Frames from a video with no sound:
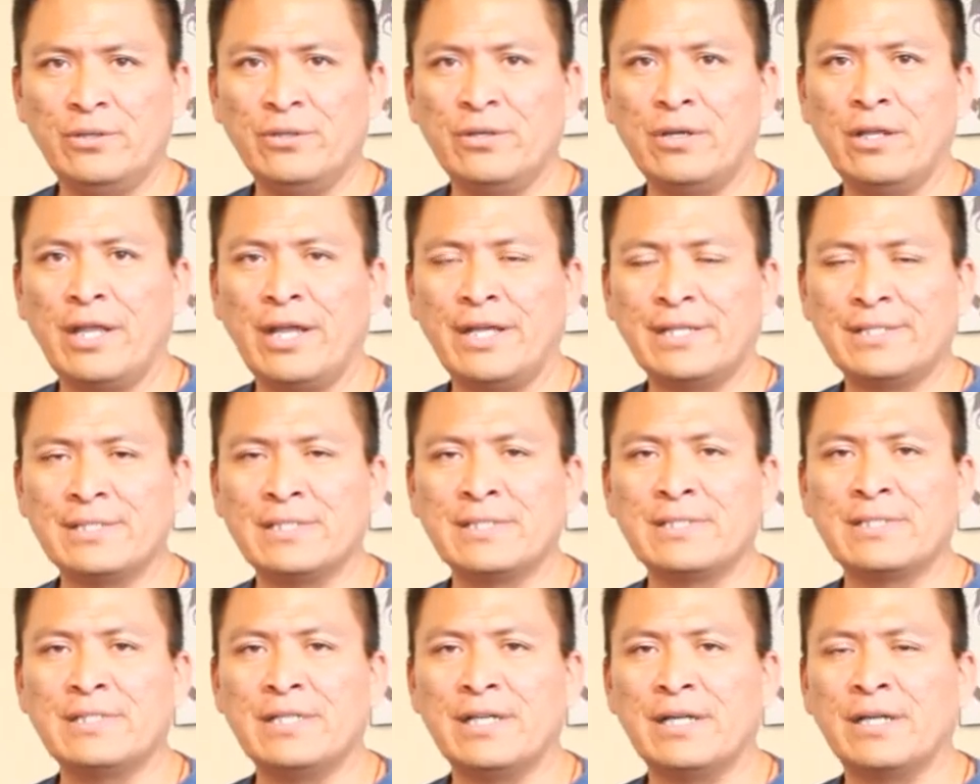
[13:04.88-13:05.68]
utilize the
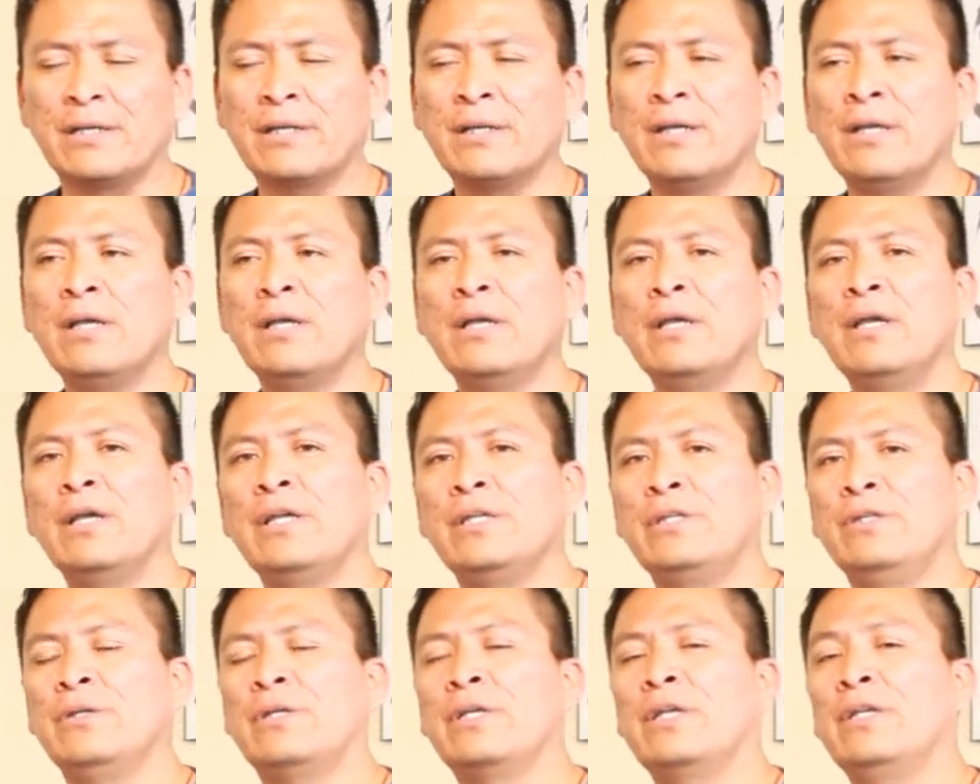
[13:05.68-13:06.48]
stick.
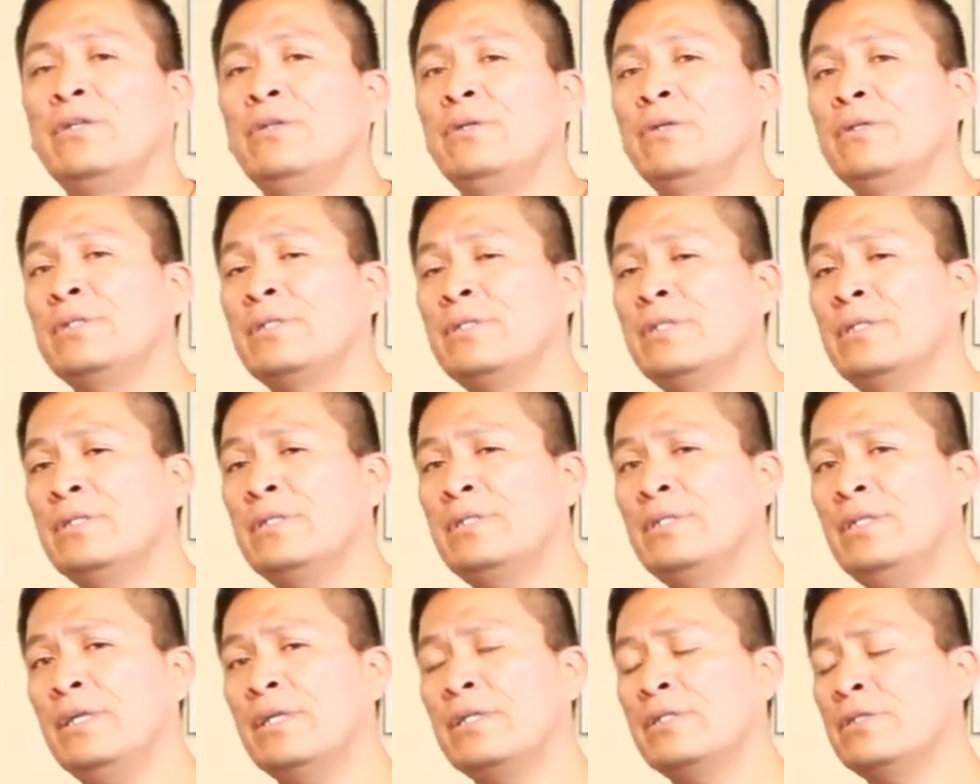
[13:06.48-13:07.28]
You can use the
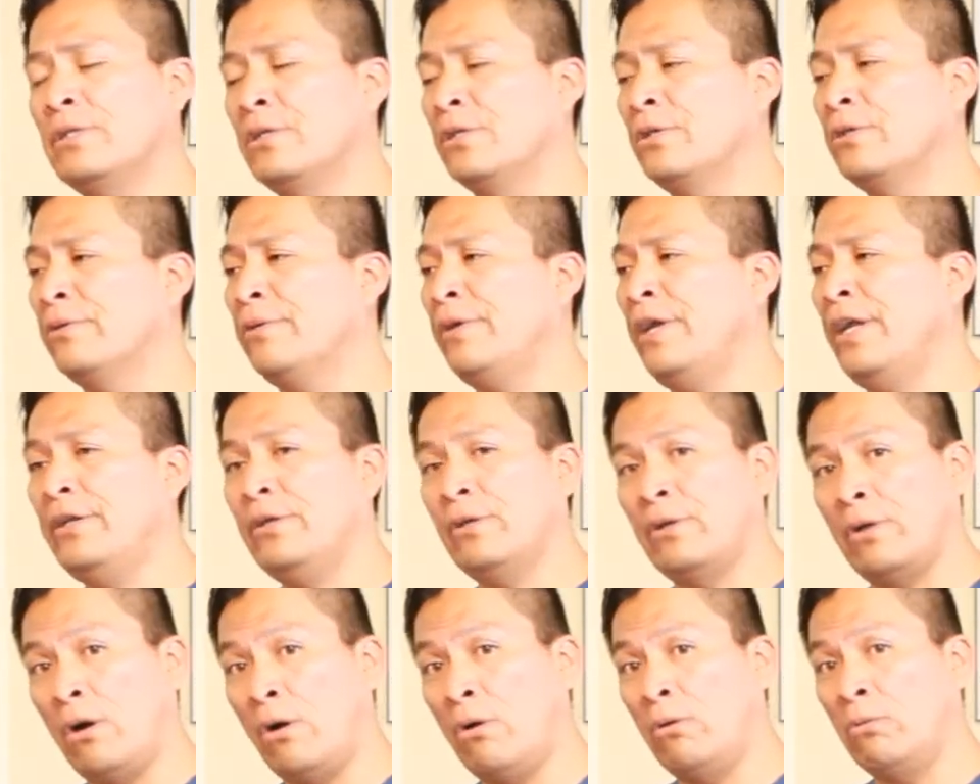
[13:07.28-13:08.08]
stick to create
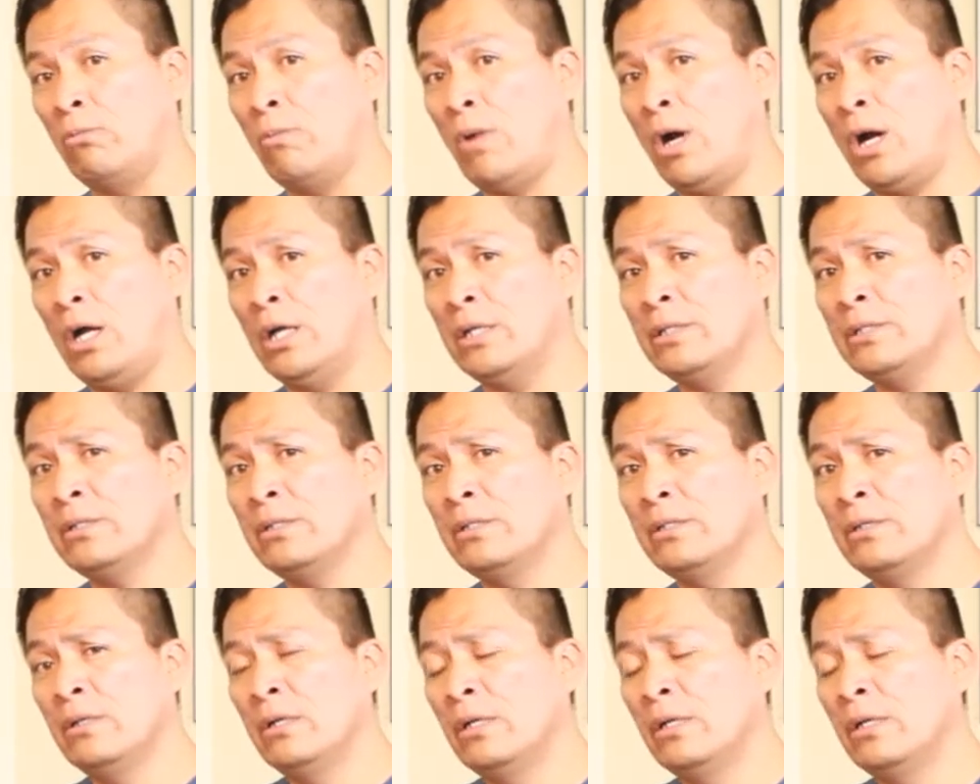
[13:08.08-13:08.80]
your own wand.